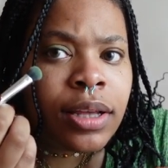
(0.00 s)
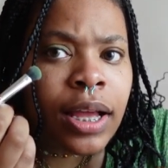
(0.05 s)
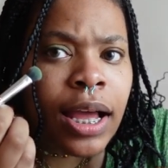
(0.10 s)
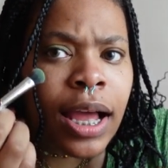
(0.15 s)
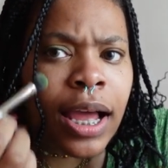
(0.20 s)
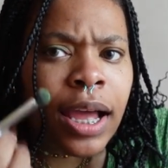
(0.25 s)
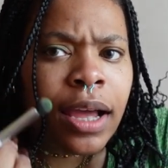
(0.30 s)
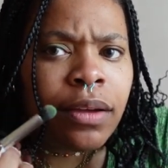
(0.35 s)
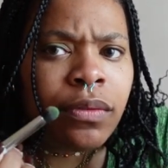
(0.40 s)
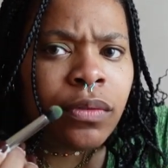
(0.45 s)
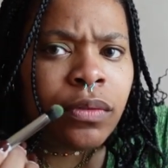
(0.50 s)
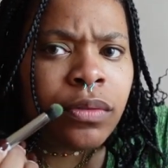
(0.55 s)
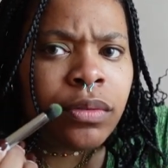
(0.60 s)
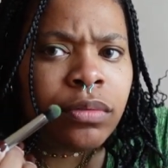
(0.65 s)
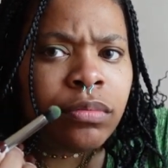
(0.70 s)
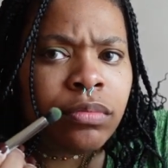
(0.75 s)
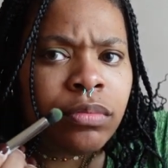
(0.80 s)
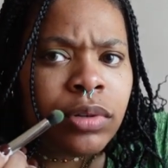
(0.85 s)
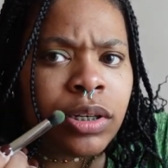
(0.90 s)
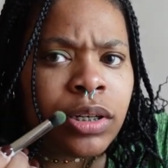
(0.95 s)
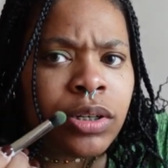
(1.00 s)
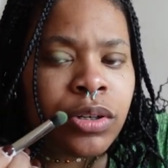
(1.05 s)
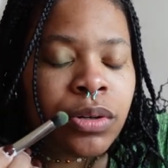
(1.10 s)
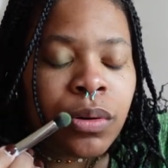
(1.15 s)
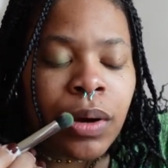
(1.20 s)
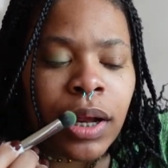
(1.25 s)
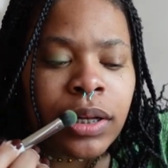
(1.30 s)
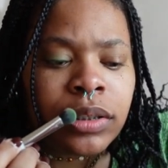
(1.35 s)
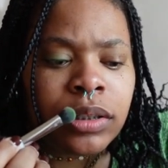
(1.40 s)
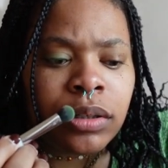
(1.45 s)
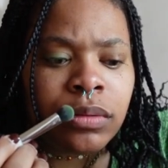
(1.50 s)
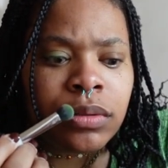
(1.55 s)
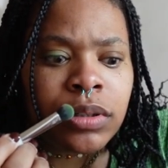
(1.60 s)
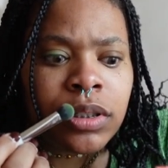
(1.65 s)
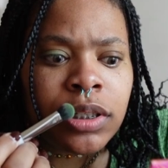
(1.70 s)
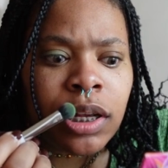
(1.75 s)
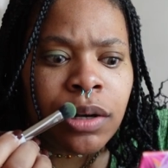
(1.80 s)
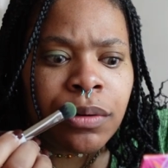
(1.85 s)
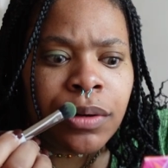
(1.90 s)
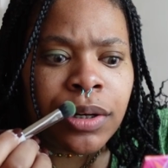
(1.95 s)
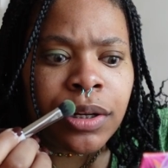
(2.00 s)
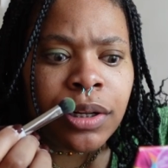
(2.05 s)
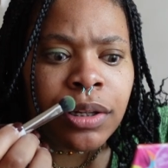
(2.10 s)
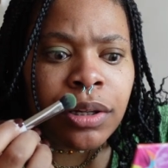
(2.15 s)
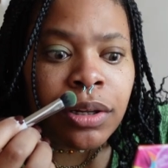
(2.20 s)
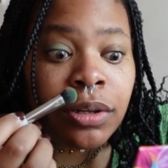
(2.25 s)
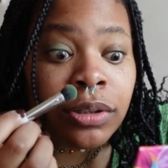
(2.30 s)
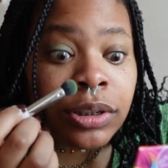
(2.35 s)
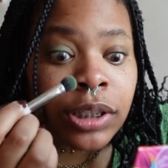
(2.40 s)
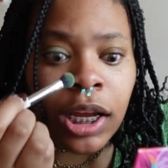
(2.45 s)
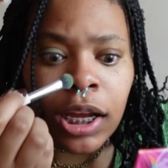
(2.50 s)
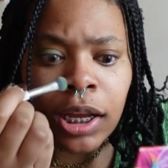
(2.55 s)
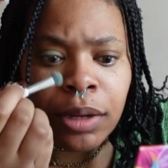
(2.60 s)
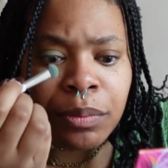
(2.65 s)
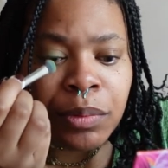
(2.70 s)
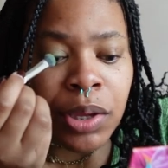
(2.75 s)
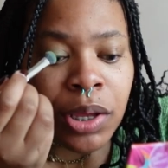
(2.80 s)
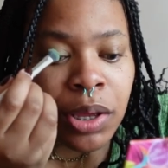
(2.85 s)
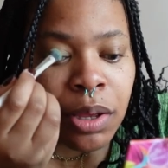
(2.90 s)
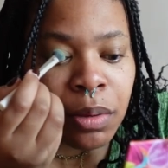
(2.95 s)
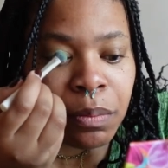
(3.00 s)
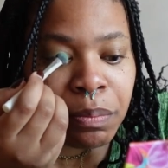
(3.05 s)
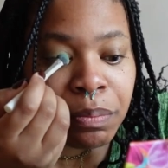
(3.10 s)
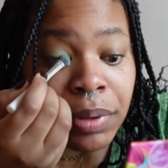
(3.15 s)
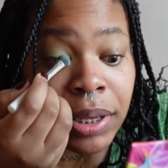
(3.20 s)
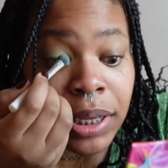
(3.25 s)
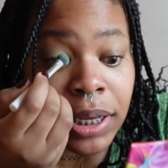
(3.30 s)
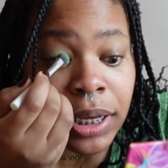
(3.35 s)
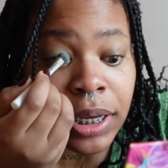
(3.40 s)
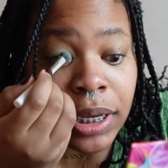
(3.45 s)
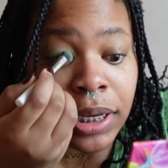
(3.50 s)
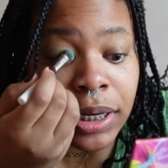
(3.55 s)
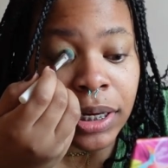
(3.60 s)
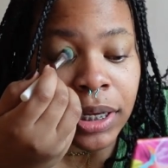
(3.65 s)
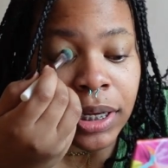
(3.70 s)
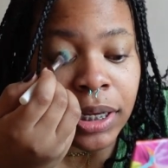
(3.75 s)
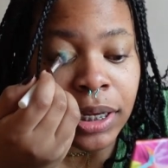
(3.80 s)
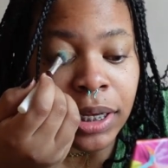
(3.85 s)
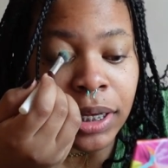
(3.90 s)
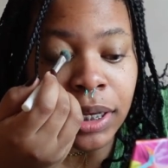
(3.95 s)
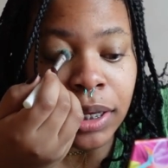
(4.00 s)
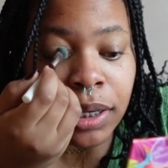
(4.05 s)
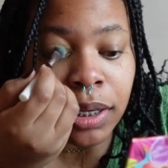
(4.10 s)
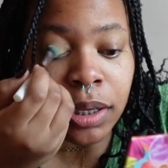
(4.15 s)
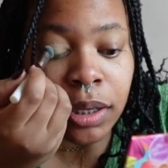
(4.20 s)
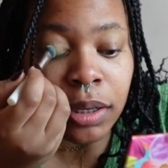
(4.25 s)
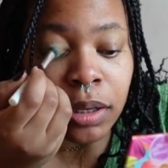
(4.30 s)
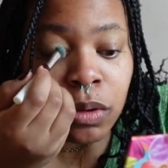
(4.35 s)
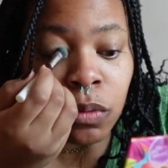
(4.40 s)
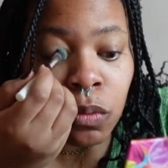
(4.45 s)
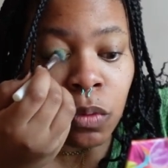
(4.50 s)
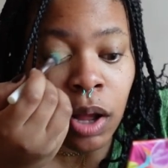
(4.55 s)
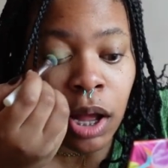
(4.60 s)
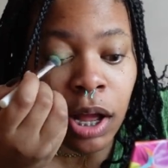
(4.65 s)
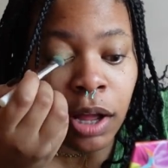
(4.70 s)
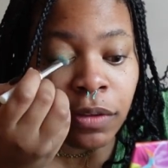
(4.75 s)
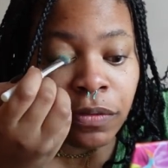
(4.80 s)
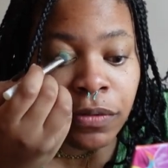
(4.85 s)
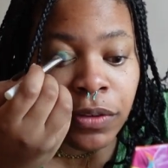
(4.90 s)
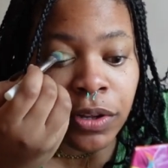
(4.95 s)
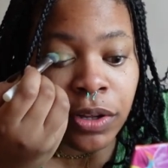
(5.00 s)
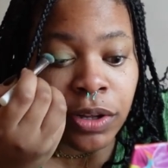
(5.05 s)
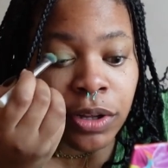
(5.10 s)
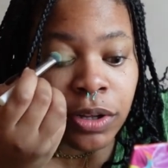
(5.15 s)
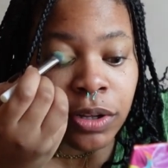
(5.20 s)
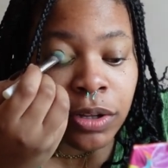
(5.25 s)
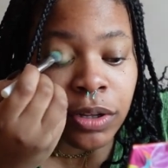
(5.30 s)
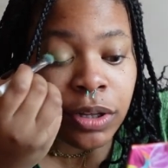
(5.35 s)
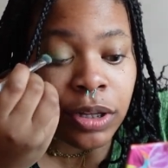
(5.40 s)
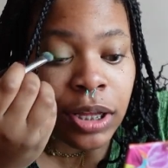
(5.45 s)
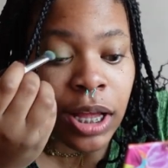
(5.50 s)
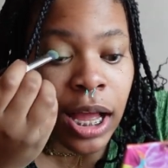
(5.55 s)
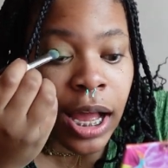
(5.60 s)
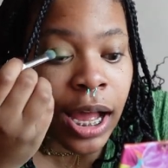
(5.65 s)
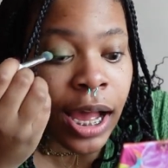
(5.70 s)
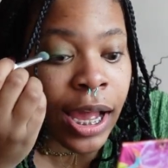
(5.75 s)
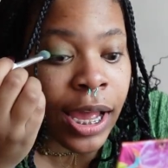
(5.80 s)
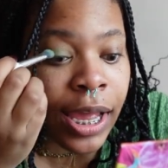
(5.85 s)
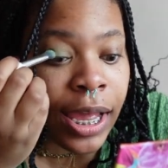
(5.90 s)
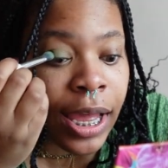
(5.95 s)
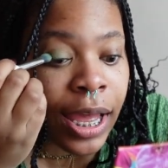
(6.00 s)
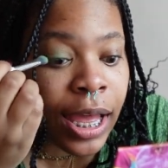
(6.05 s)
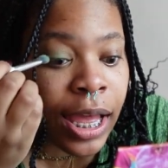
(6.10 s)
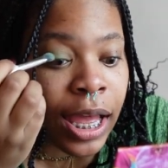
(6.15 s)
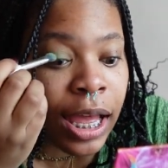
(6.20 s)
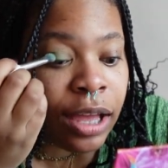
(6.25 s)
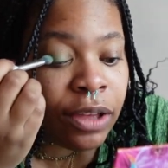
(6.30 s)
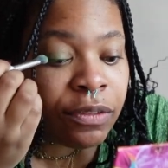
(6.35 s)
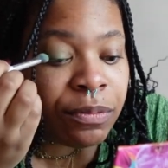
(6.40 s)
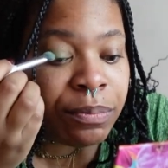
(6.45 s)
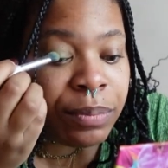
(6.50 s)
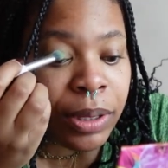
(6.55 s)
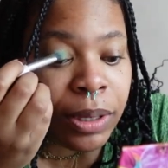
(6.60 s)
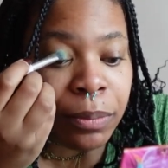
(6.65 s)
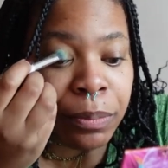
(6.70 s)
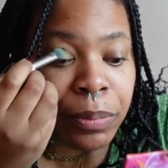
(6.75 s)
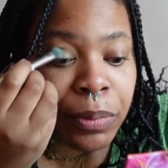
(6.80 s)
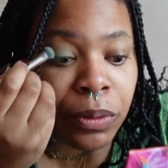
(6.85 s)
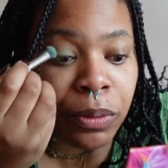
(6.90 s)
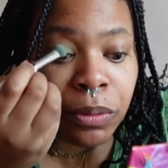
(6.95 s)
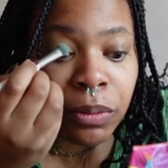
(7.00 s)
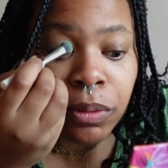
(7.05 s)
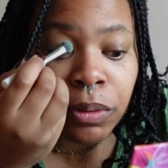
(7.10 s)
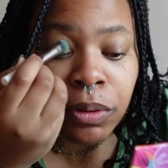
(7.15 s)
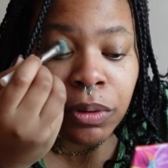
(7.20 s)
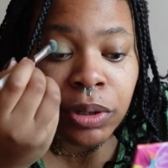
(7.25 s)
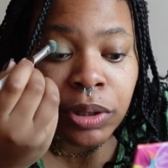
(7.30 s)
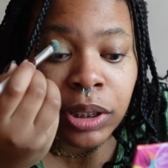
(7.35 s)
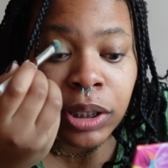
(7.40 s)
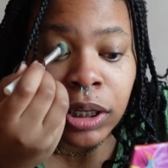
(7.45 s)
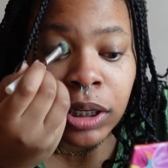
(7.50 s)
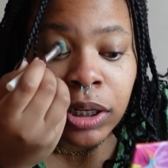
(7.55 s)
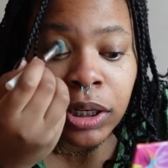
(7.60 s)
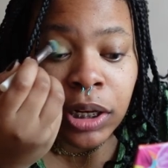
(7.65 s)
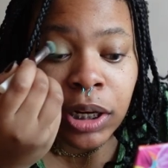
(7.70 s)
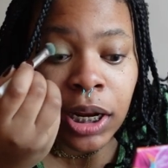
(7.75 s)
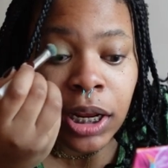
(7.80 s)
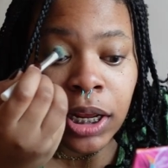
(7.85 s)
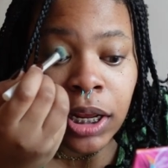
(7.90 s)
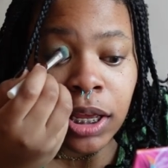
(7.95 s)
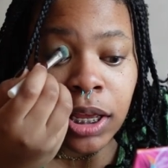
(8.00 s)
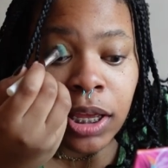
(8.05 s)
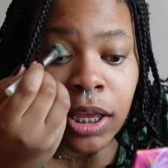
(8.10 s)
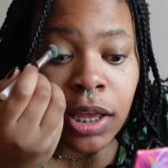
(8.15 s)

I haven't interacted with sour in a long time. But, uh, waffle, I have people on the internet.